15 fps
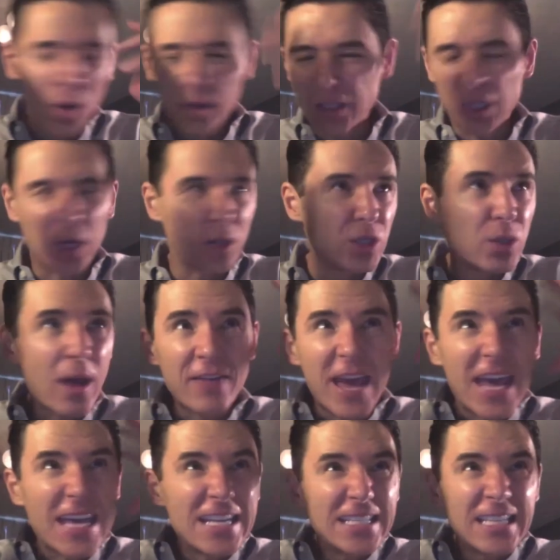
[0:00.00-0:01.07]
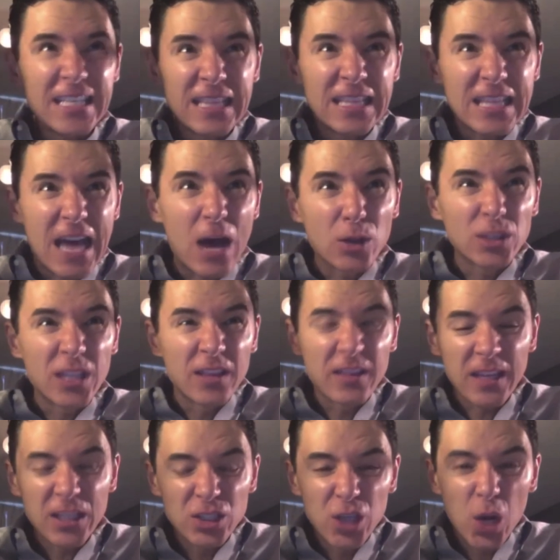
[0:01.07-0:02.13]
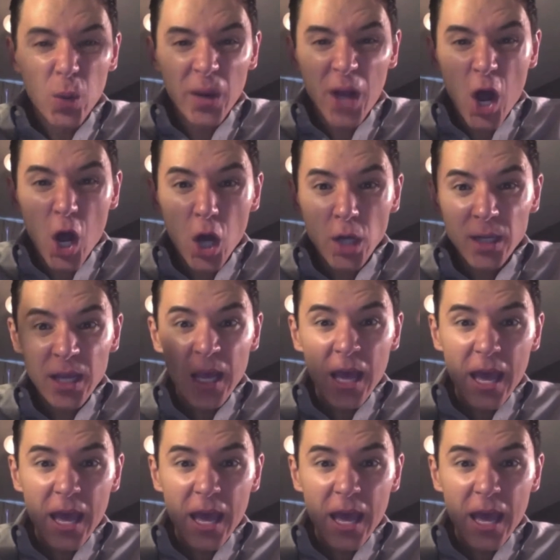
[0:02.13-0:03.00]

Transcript: you know you have 18,000 things going on